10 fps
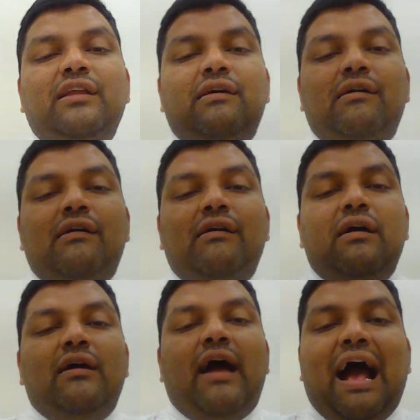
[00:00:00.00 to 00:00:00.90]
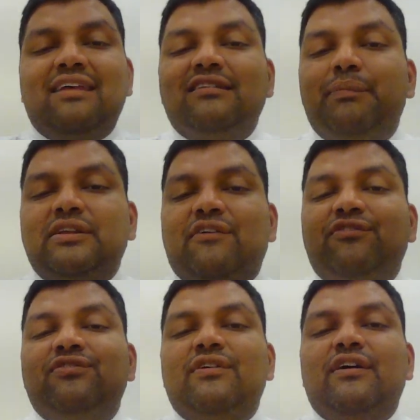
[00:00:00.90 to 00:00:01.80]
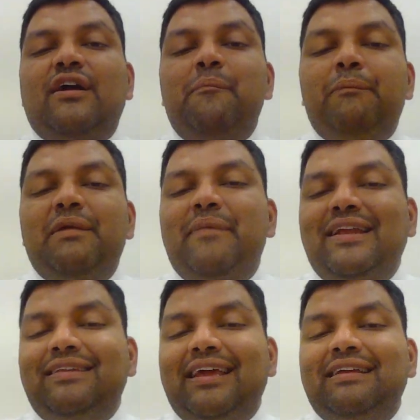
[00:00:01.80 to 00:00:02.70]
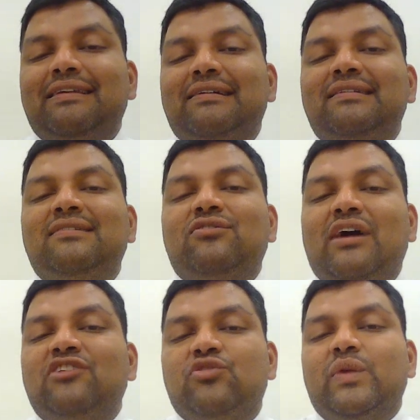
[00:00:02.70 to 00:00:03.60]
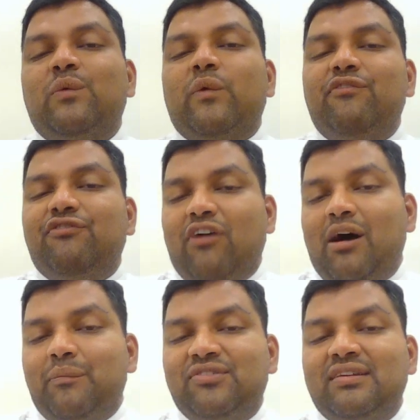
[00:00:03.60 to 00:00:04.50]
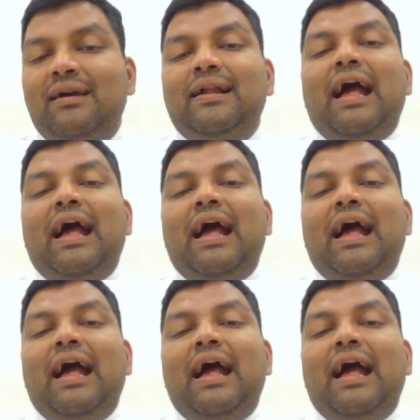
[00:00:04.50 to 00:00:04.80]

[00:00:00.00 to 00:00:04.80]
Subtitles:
the aspect of implementing the structural reforms